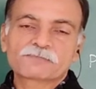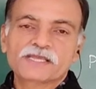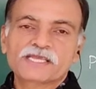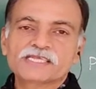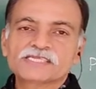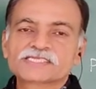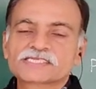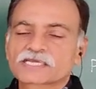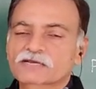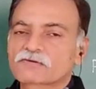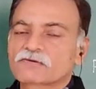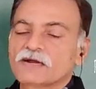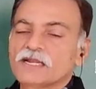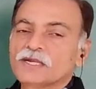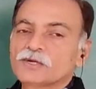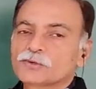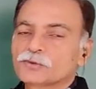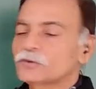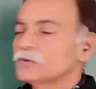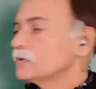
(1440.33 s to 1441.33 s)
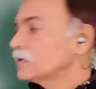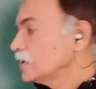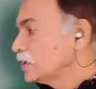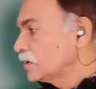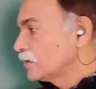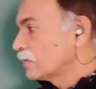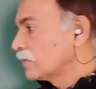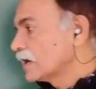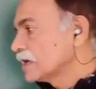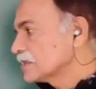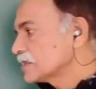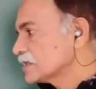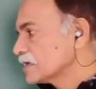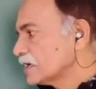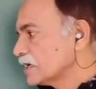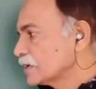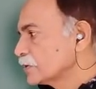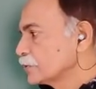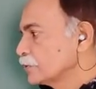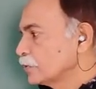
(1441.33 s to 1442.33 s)
P is equal to
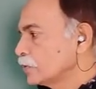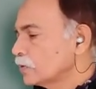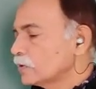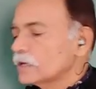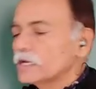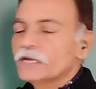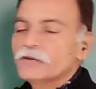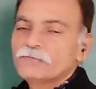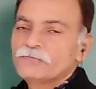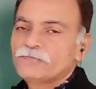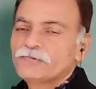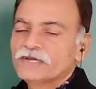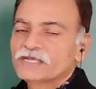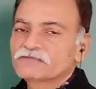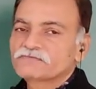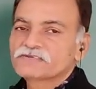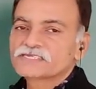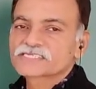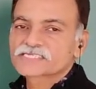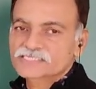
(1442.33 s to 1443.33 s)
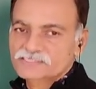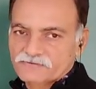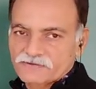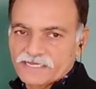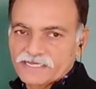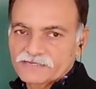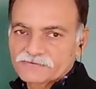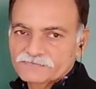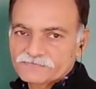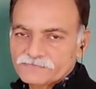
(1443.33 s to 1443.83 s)
1/3 rho average square.